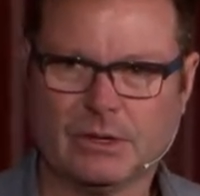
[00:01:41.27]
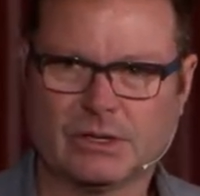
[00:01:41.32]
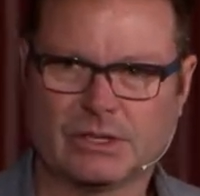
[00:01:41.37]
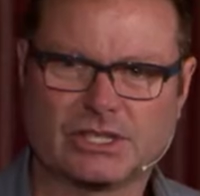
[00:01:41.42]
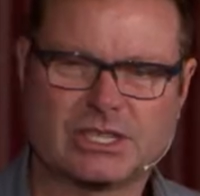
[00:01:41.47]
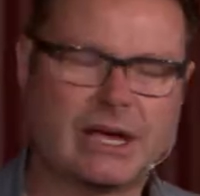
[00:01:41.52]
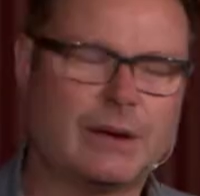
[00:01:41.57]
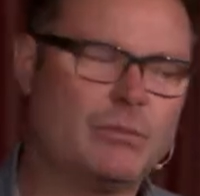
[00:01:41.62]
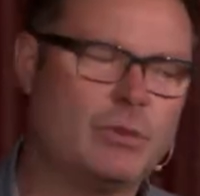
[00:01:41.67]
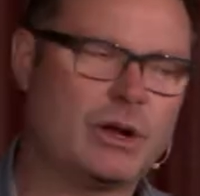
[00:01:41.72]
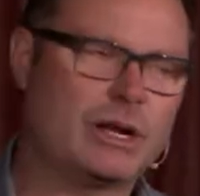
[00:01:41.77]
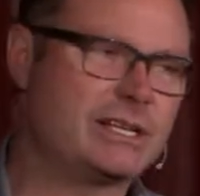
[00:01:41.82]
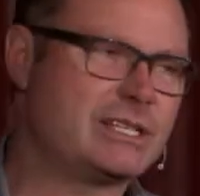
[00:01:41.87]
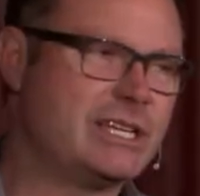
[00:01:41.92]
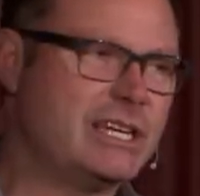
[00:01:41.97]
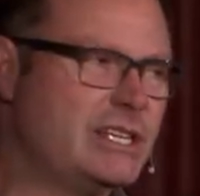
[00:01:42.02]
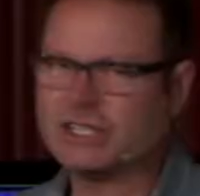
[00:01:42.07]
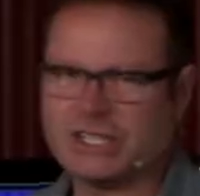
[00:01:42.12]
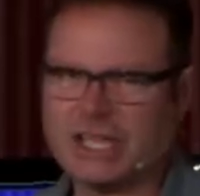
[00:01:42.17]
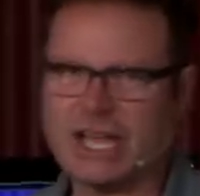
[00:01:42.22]
Some want to
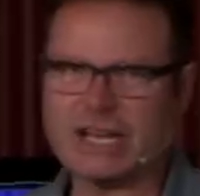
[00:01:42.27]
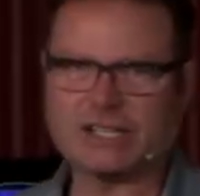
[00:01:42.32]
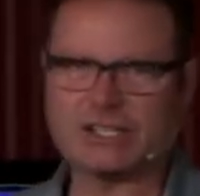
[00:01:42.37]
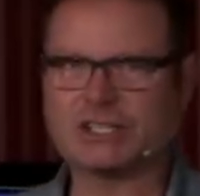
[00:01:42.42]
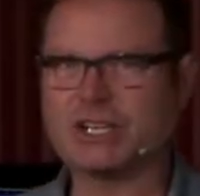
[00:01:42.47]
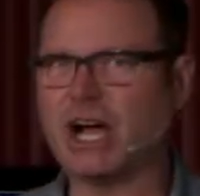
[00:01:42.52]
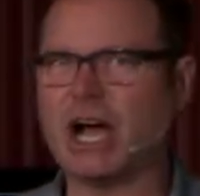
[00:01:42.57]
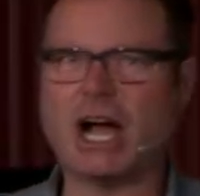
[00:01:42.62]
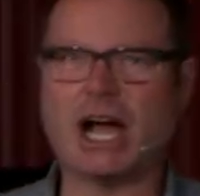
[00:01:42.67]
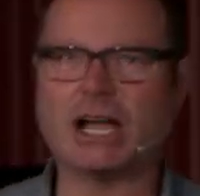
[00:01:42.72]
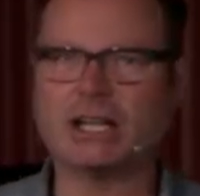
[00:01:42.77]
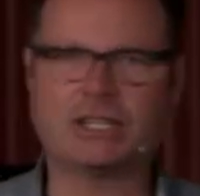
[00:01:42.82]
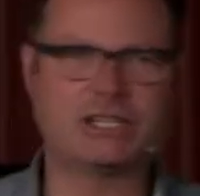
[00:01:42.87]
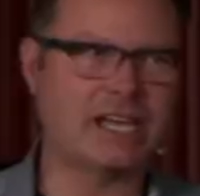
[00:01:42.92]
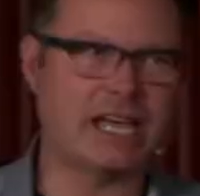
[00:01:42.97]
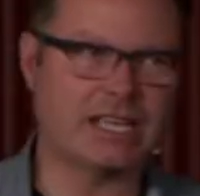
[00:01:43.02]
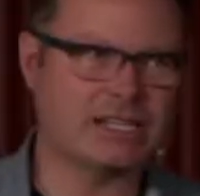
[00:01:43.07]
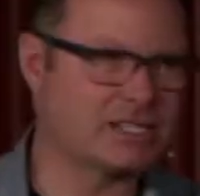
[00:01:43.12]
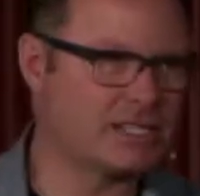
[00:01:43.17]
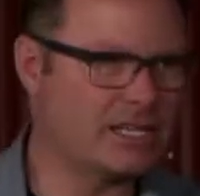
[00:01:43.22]
teach that as God
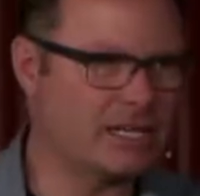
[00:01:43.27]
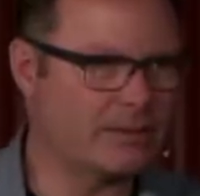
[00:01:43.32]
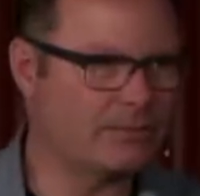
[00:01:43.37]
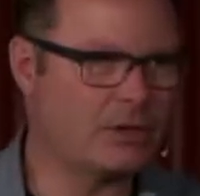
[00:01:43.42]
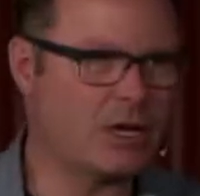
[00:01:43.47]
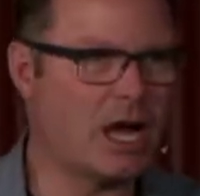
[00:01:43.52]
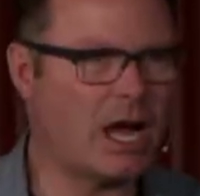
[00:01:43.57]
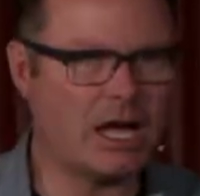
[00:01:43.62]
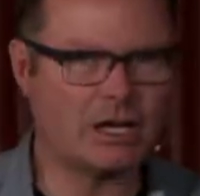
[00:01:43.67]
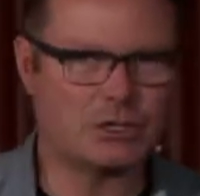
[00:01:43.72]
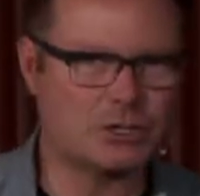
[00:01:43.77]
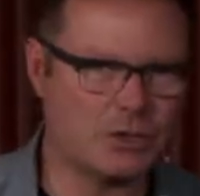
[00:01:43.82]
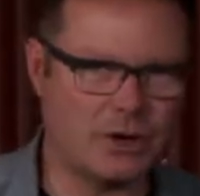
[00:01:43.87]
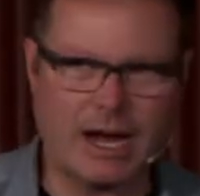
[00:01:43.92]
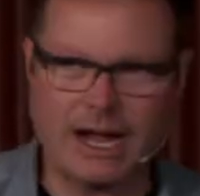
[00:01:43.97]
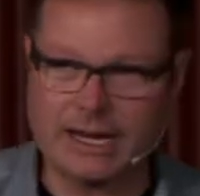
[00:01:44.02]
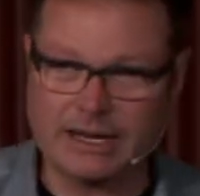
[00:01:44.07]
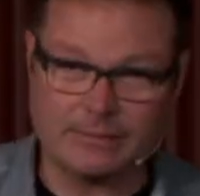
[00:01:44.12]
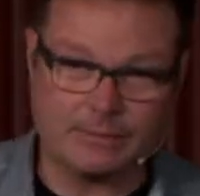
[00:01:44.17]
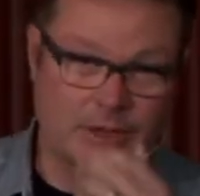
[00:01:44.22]
tested him, God
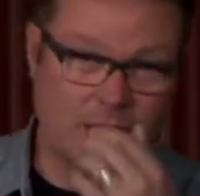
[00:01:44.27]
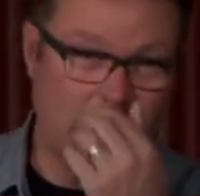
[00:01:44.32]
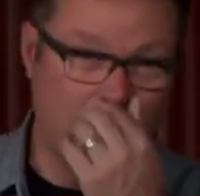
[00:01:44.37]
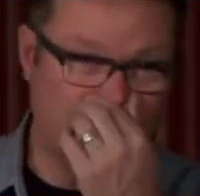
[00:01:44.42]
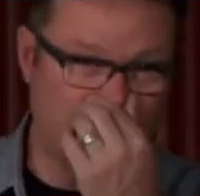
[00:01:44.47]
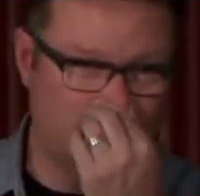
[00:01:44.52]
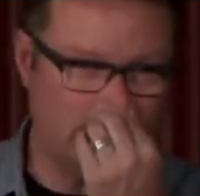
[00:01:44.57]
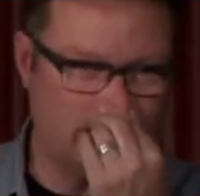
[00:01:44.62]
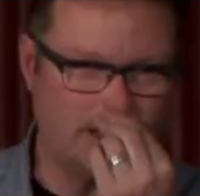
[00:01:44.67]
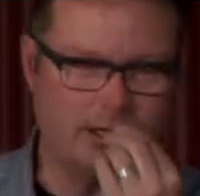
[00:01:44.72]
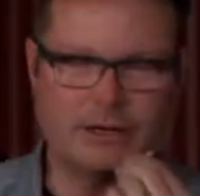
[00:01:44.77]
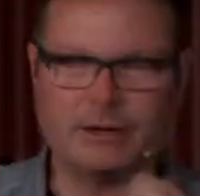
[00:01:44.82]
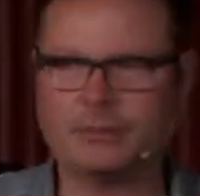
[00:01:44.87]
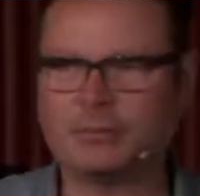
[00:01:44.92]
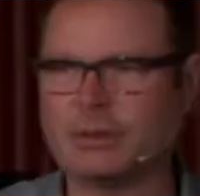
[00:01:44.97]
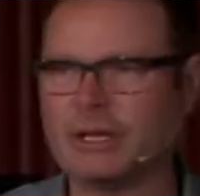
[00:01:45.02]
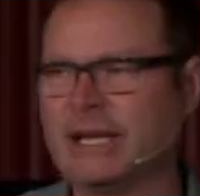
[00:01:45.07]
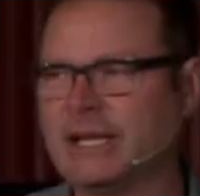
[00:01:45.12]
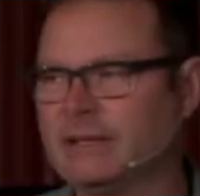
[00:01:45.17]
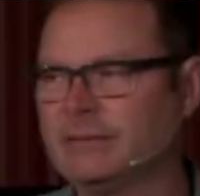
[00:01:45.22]
tried him, God, you know,
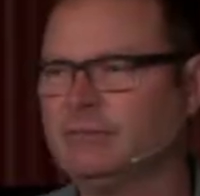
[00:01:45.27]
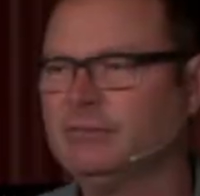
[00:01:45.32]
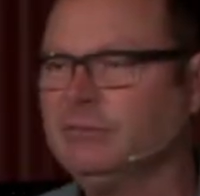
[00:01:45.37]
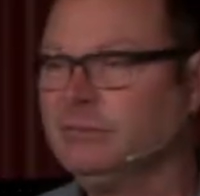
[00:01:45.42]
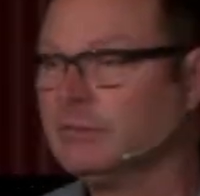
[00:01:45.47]
played